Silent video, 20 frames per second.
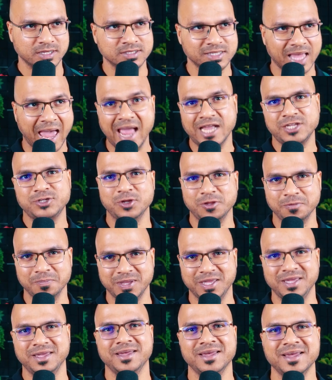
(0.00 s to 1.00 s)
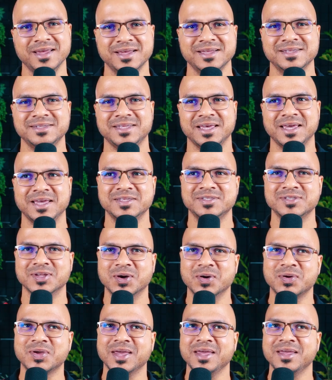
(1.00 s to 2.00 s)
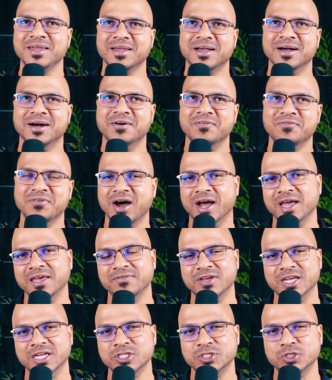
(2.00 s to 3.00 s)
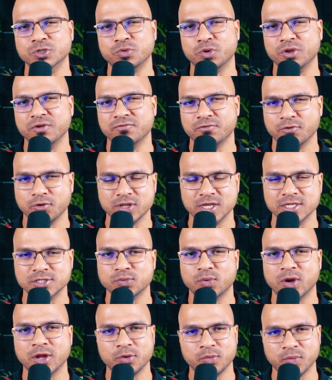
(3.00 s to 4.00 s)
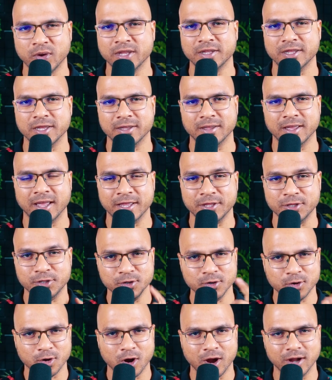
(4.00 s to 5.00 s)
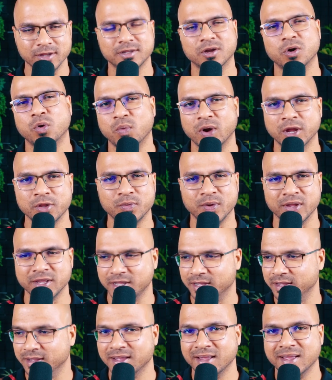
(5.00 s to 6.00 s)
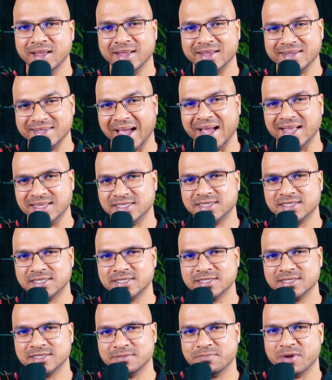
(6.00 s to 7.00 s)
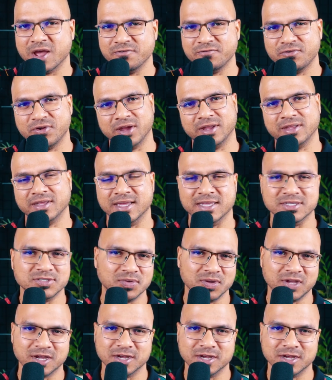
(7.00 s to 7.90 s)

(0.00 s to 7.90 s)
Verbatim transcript: is actual me, says, okay, uh, five into twenty-four is one hundred twenty. And you got one hundred twenty. That's, my friend, is